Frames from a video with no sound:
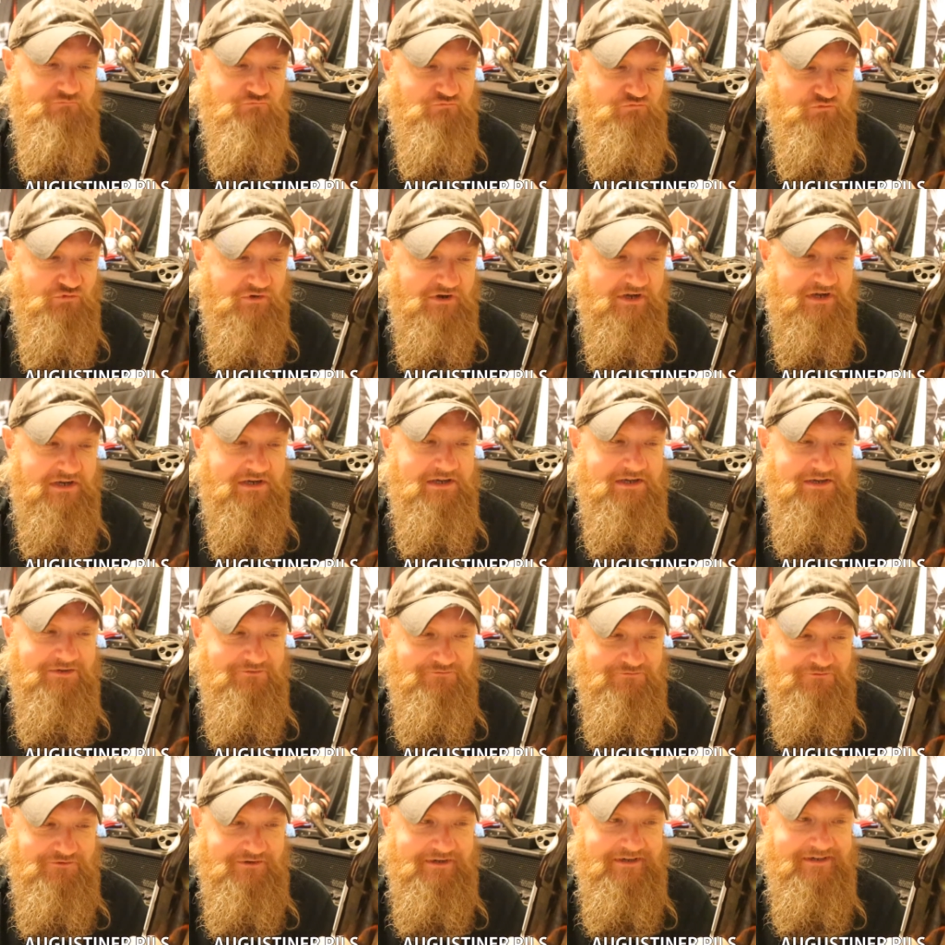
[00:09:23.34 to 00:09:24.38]
really,
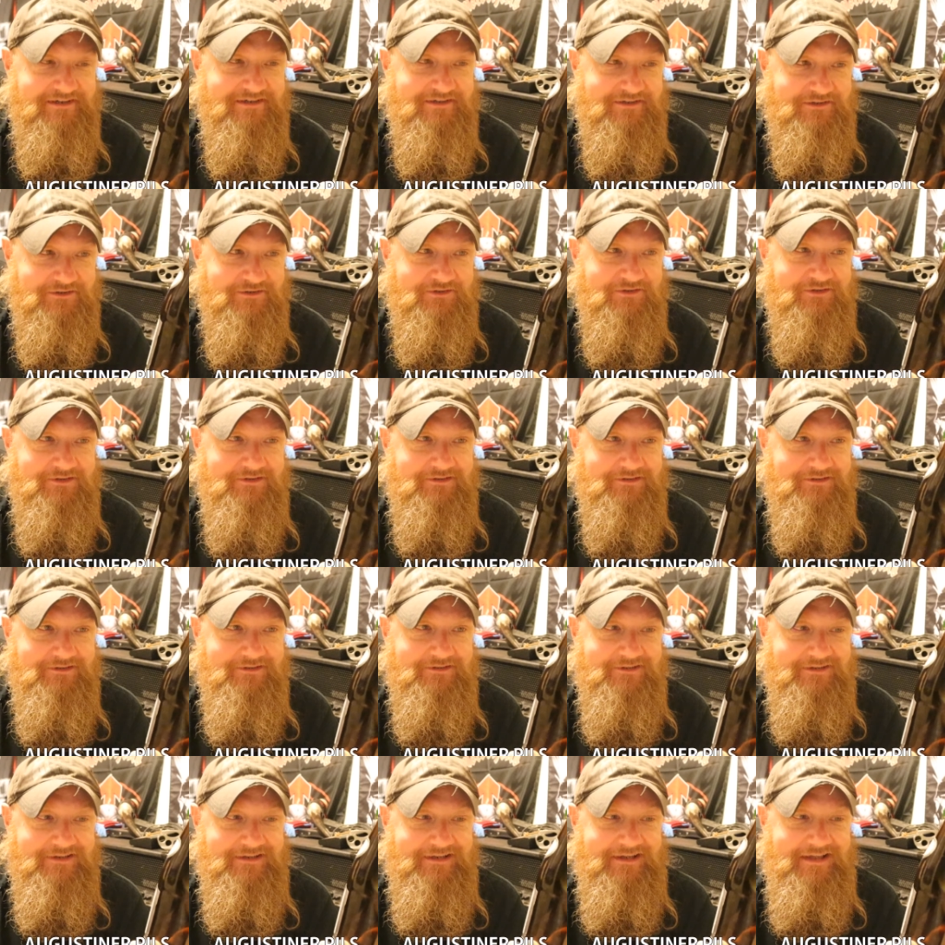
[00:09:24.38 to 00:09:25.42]
really good.
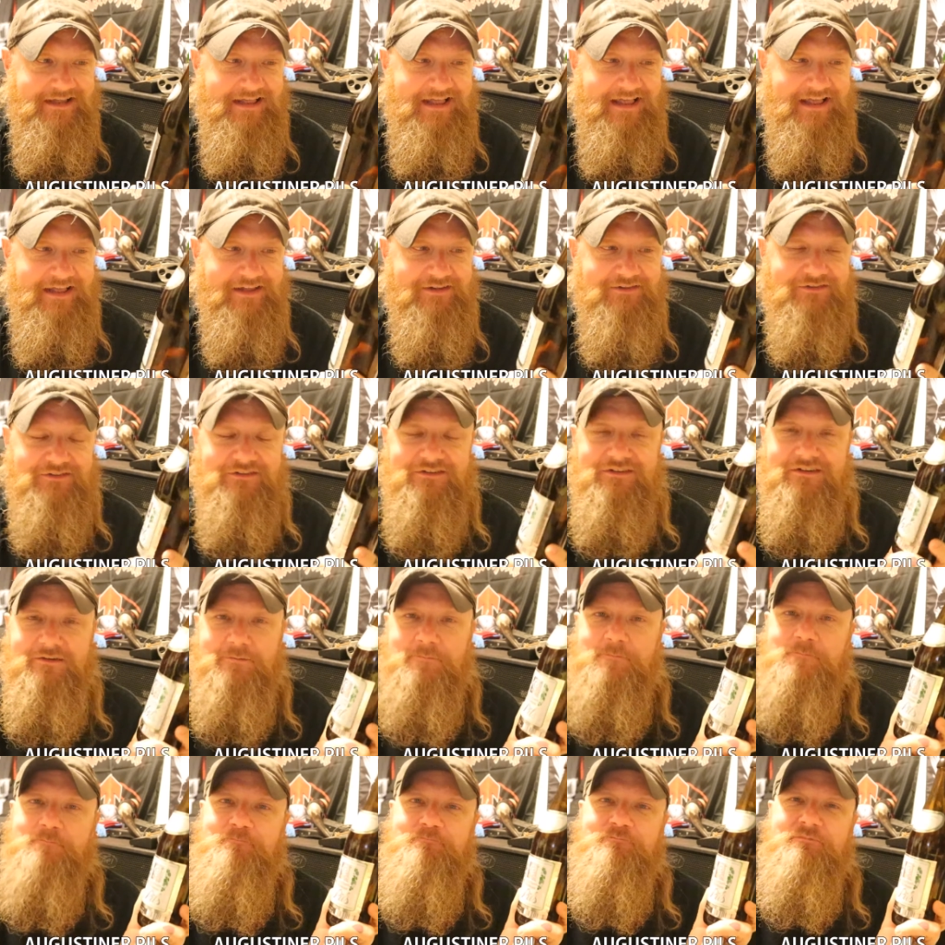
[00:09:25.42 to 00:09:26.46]
I
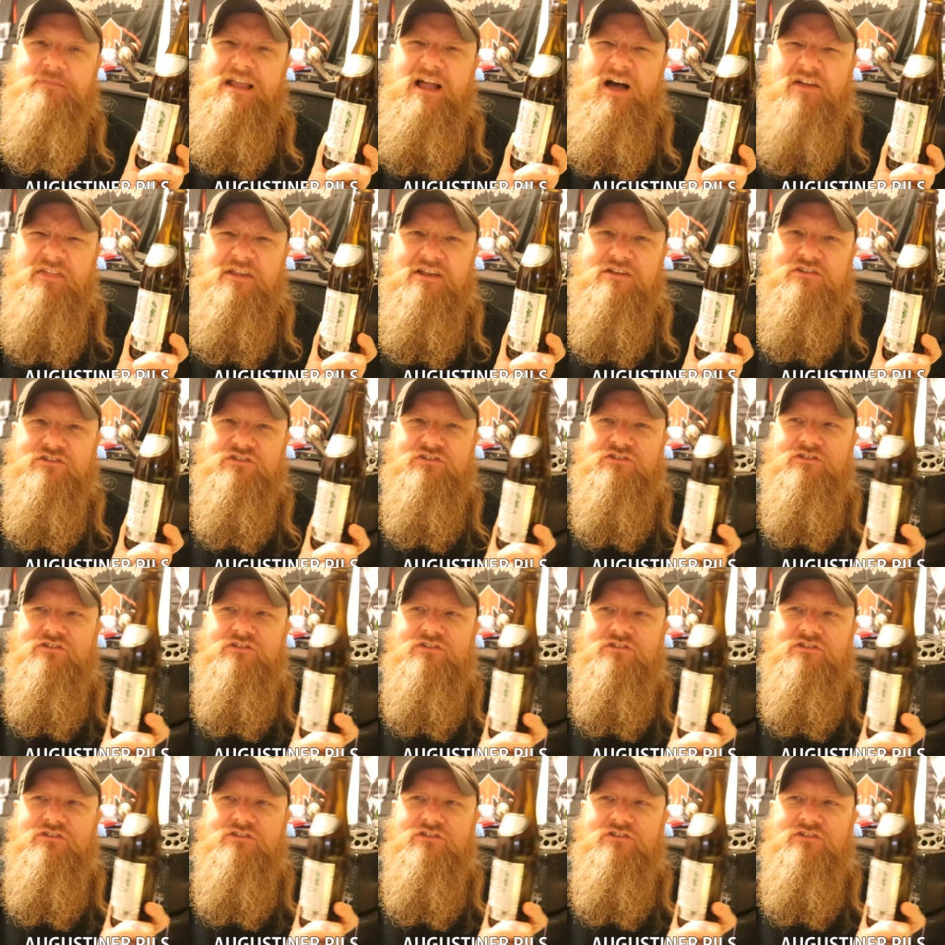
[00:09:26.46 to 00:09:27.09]
think it's